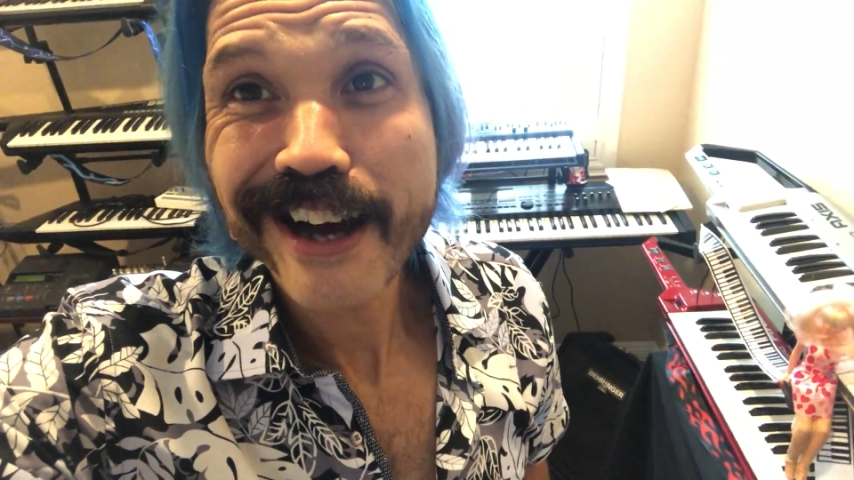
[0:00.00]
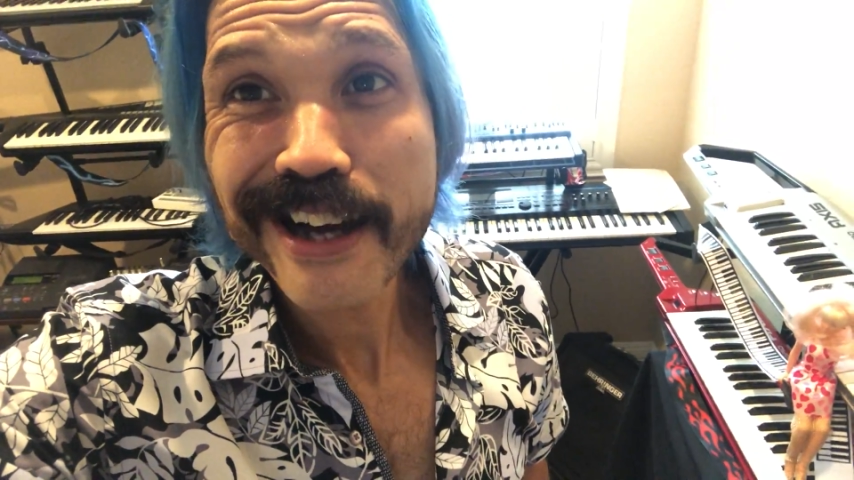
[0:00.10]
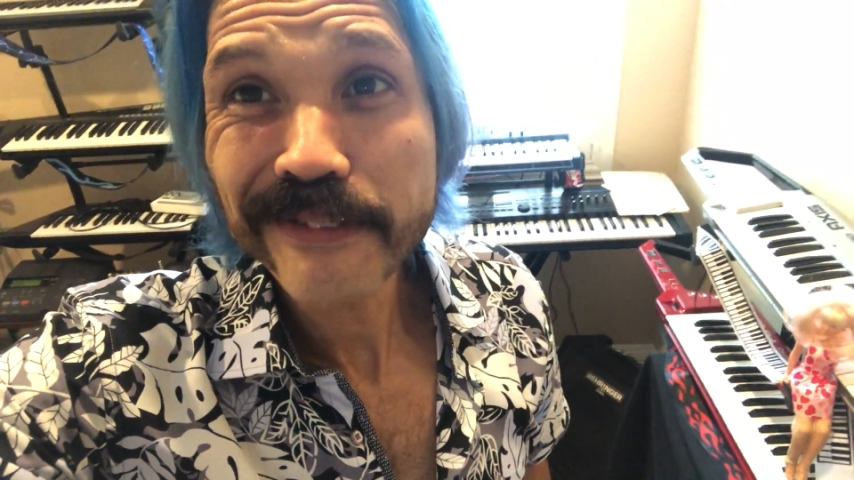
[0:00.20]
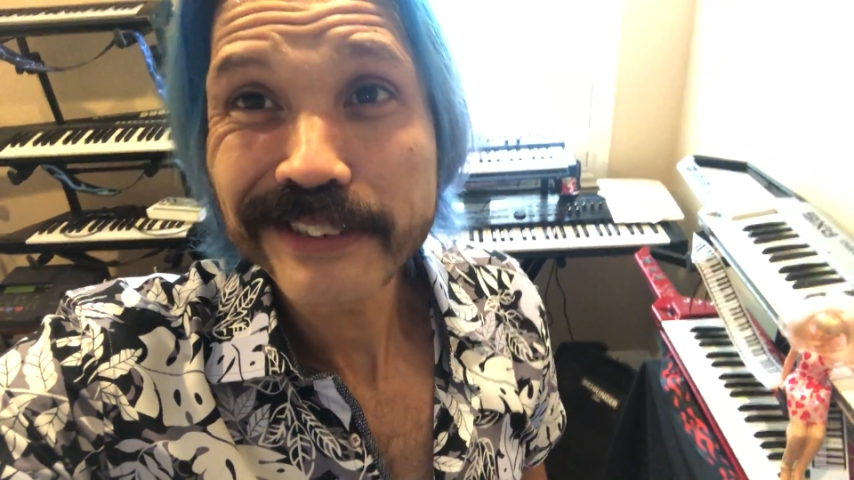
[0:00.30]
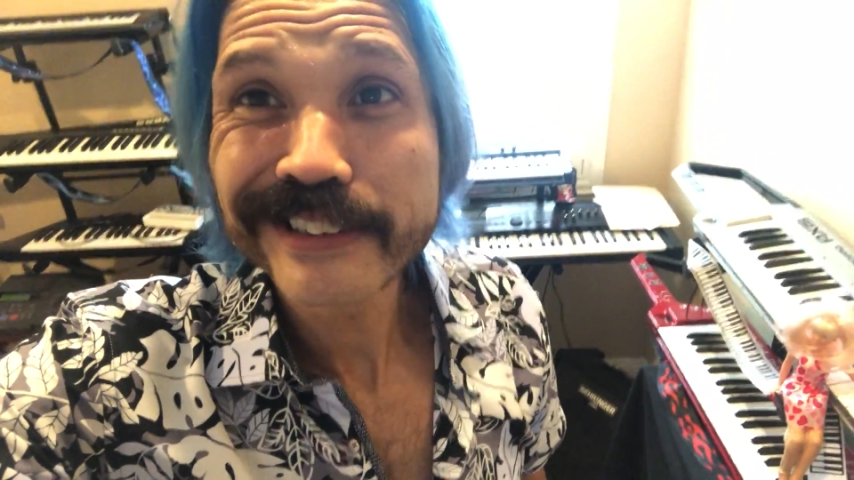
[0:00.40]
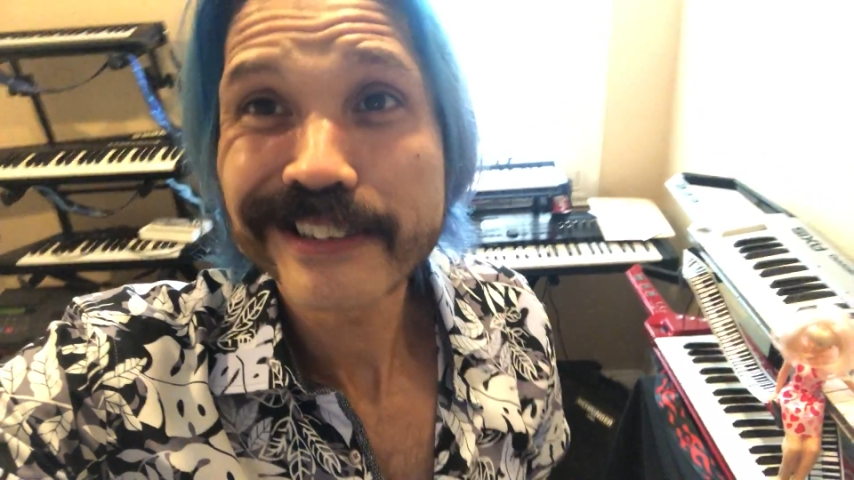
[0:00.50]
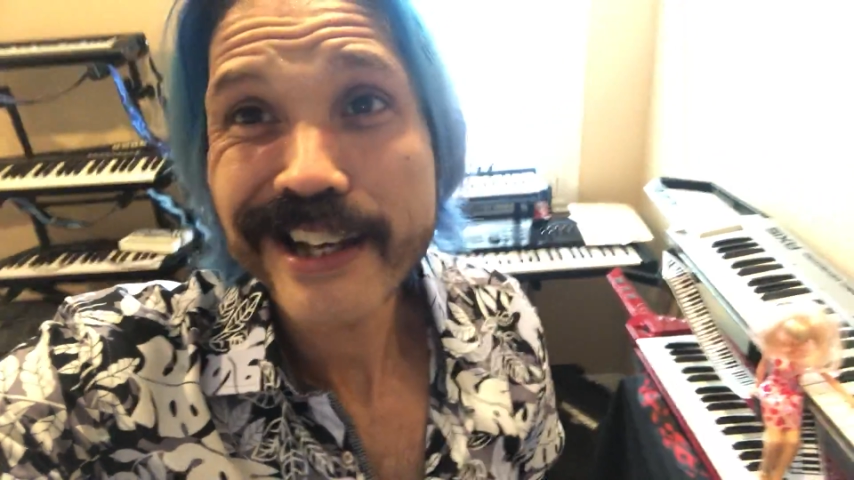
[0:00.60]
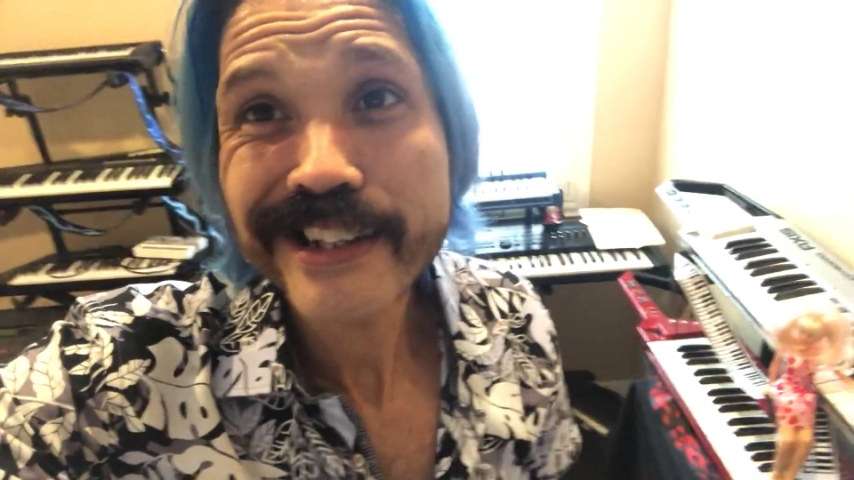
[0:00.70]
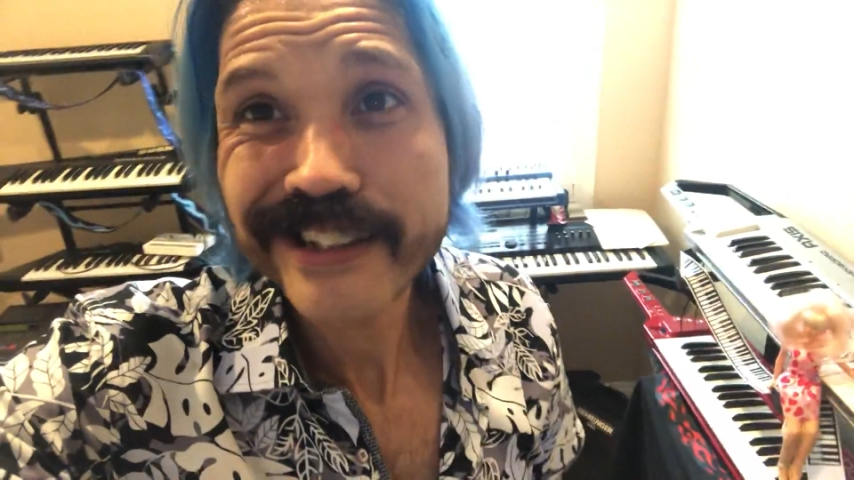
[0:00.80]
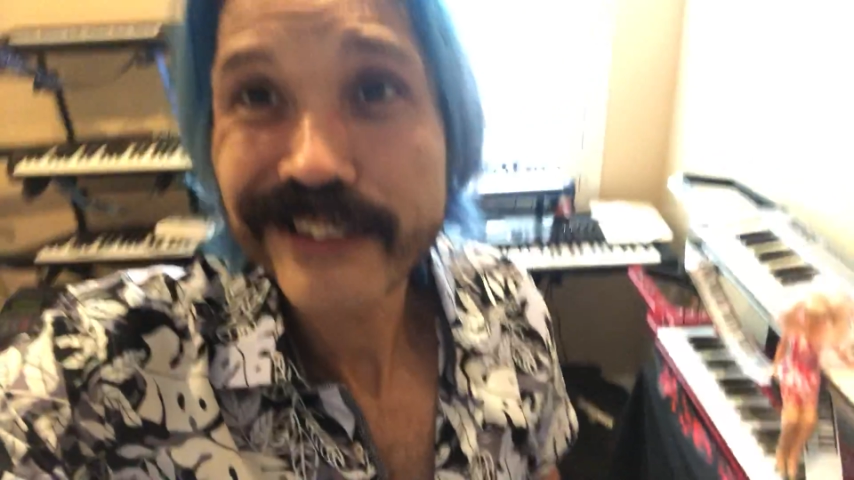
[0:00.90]
I would
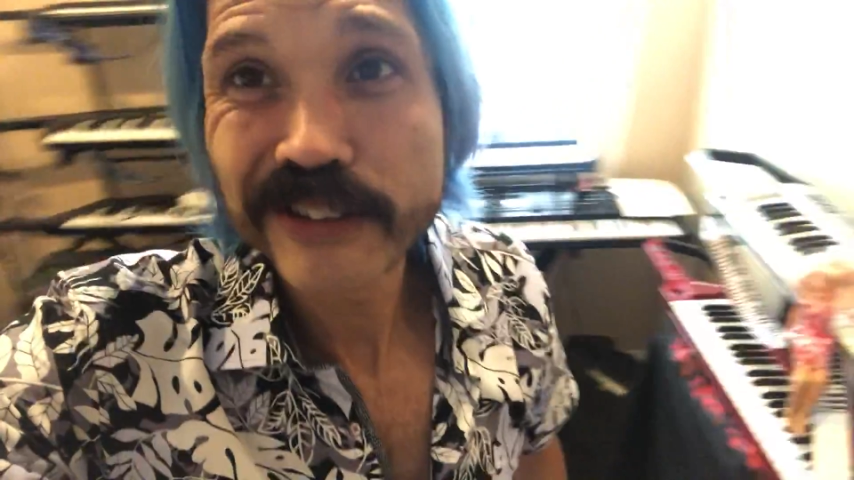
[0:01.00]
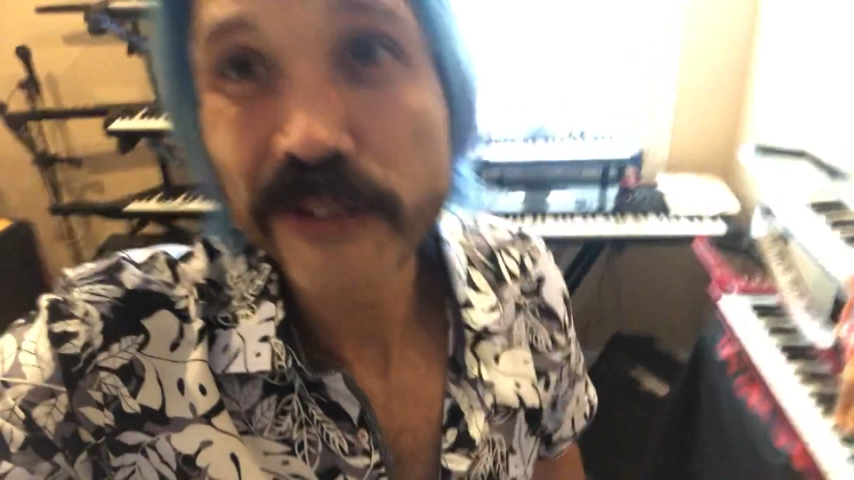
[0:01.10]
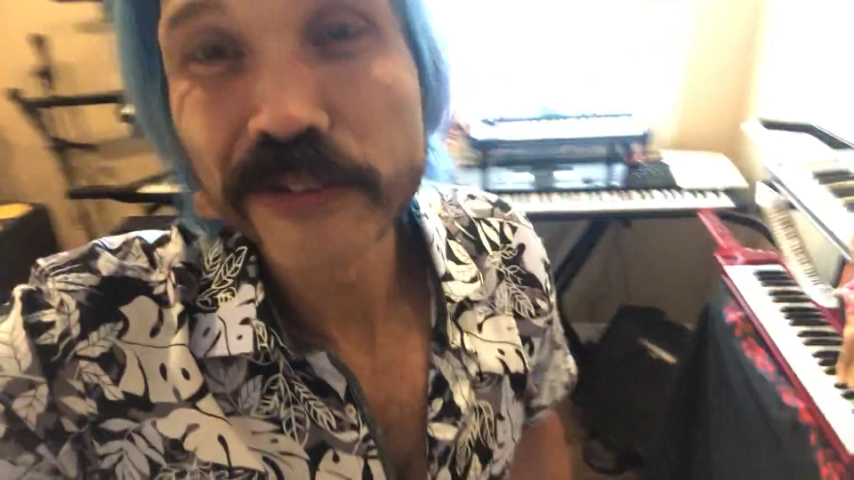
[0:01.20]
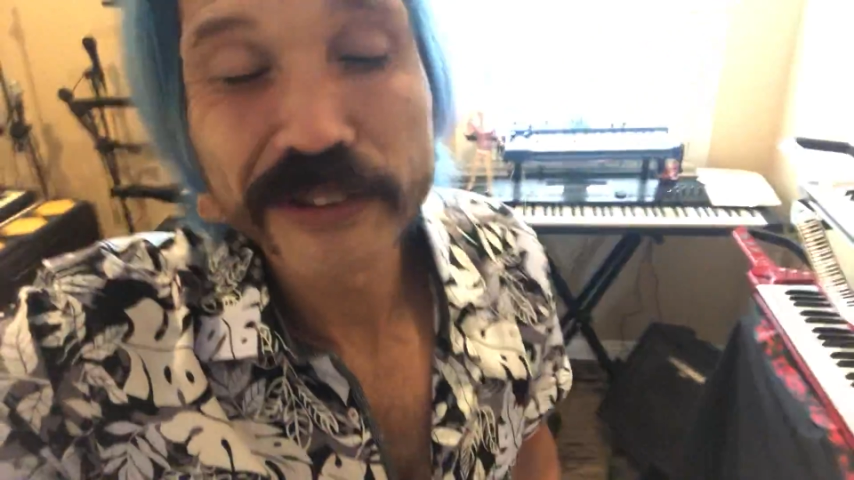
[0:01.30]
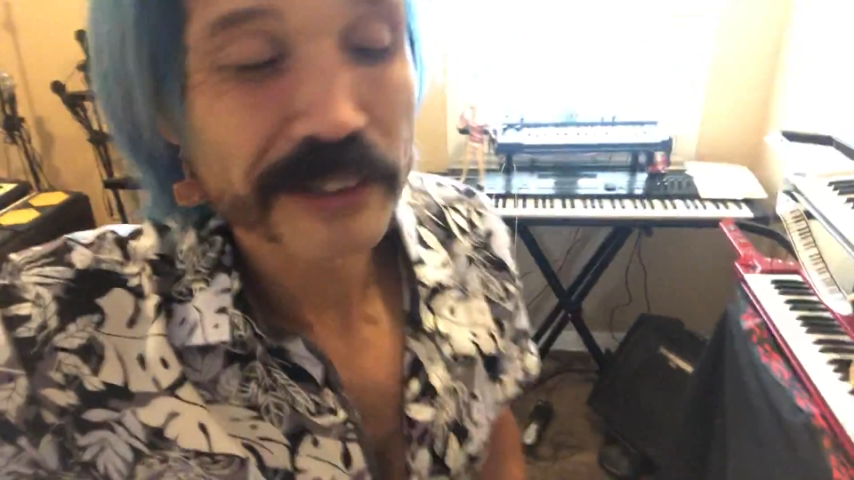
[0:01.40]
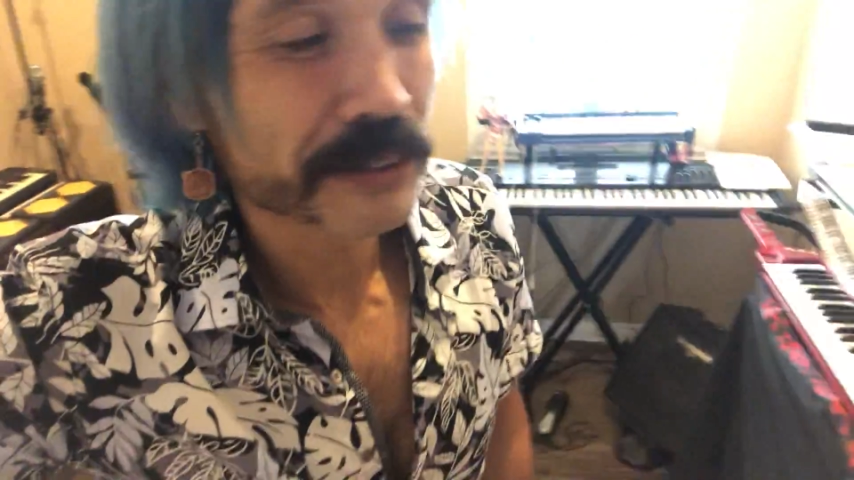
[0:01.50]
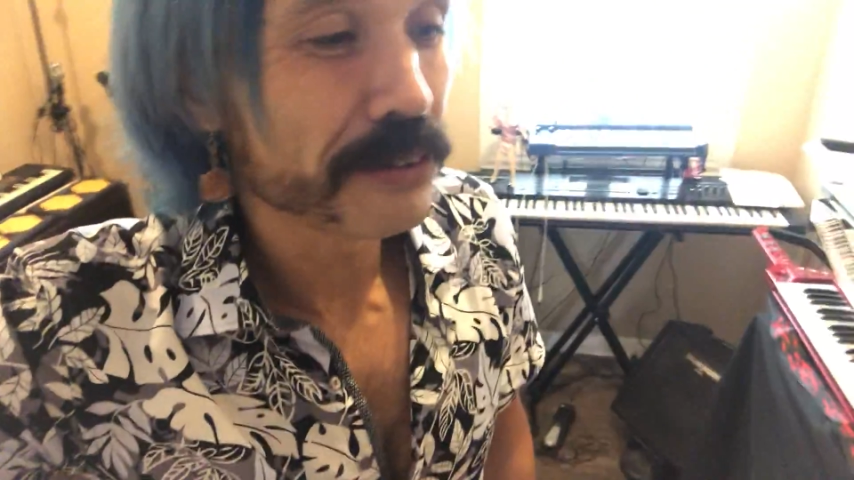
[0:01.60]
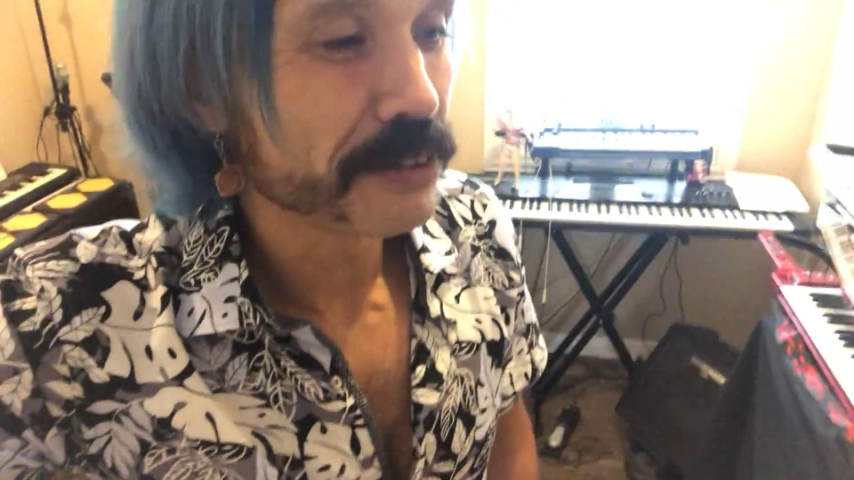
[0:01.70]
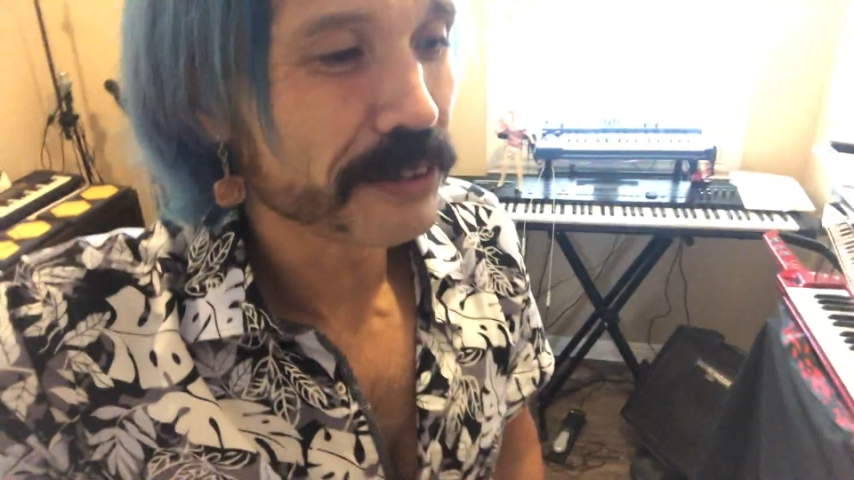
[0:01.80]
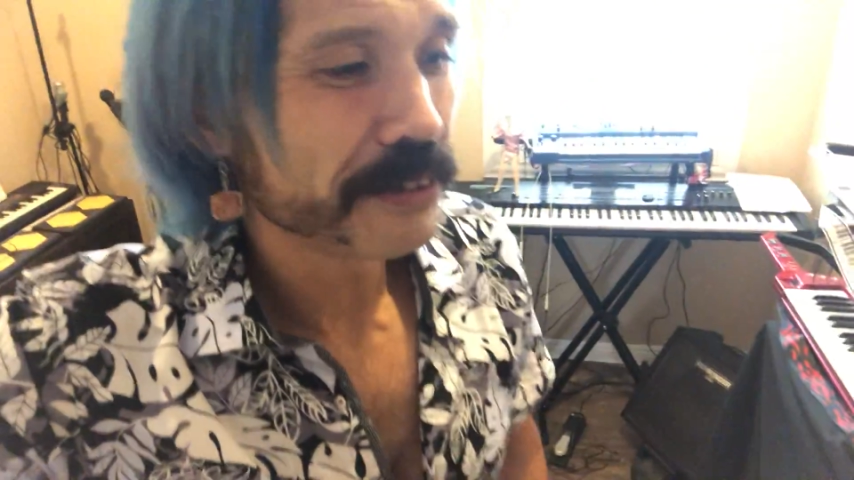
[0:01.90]
say get an old
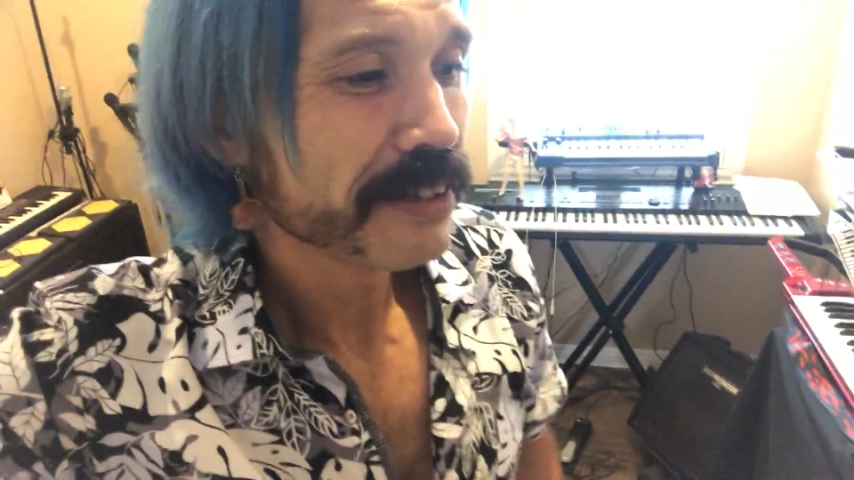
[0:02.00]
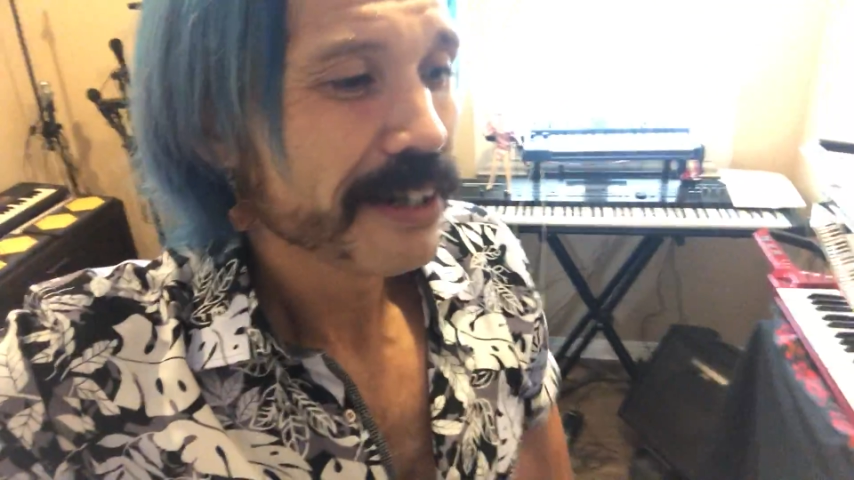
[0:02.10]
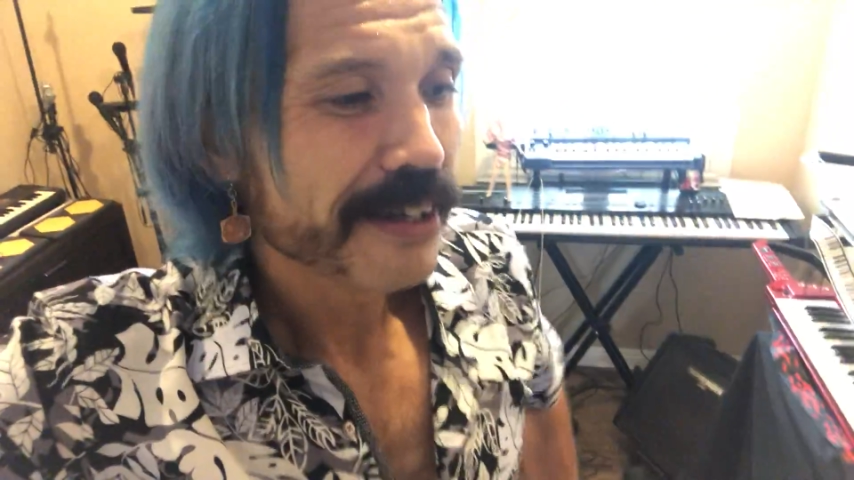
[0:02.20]
school